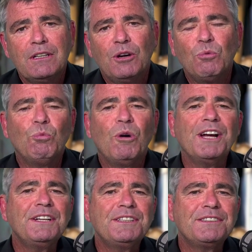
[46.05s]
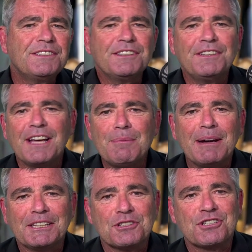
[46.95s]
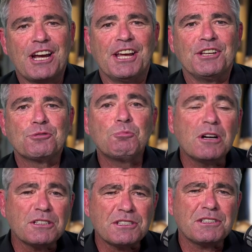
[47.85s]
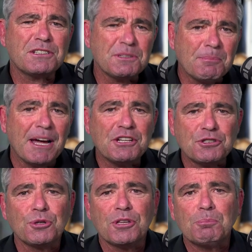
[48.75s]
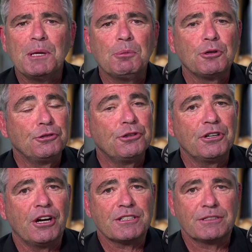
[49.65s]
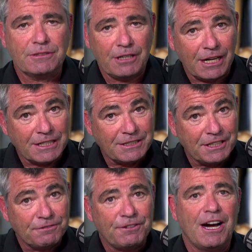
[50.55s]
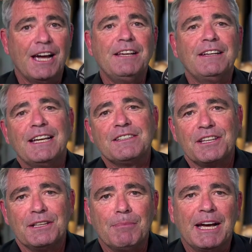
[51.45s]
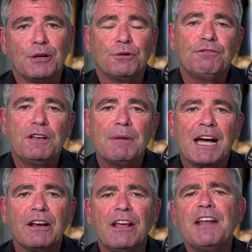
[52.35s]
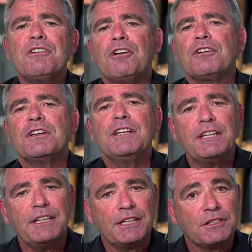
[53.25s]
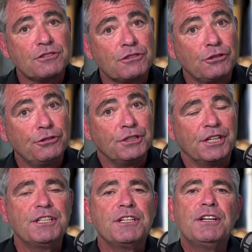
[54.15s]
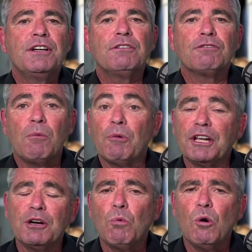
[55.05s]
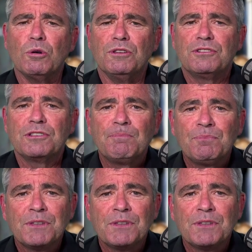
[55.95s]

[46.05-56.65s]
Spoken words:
Why do they make this change? Well, it's to make sure that people who do not identify as either male or female are not excluded from winning awards.